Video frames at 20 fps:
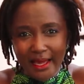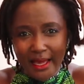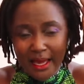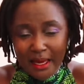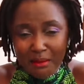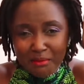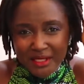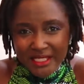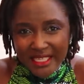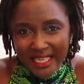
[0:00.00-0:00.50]

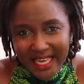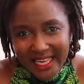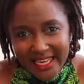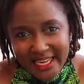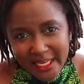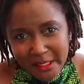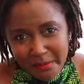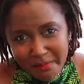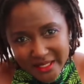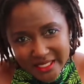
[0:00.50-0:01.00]

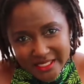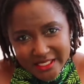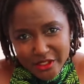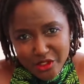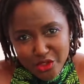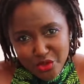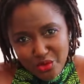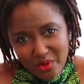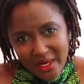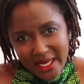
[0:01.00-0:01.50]
empty-headed
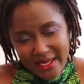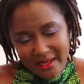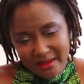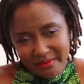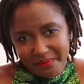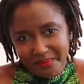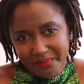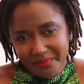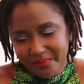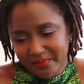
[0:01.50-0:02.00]
person you are,
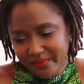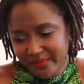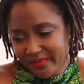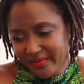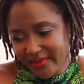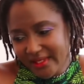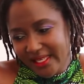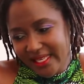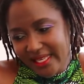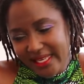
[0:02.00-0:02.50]

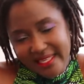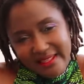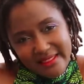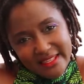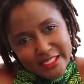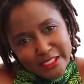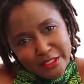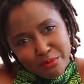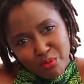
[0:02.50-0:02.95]
this